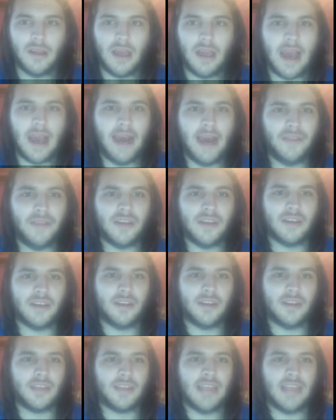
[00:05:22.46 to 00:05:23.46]
Had
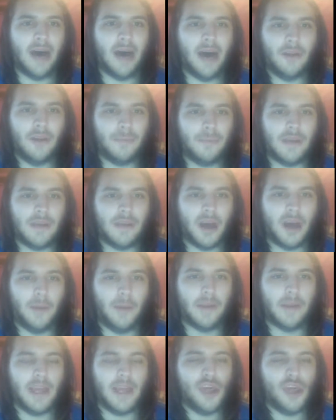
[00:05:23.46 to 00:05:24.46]
the South become
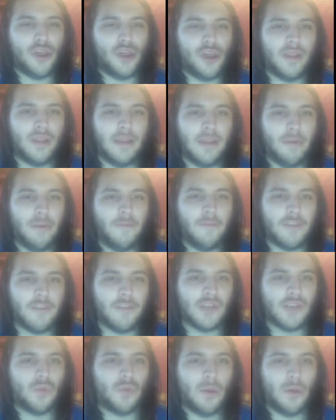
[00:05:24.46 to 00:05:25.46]
a nation, they would have
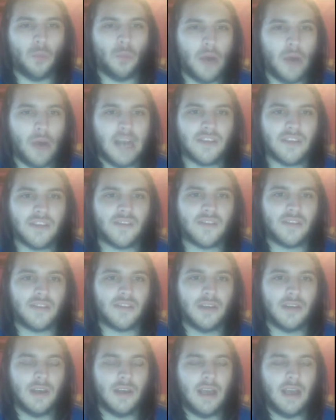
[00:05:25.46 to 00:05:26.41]
just went west.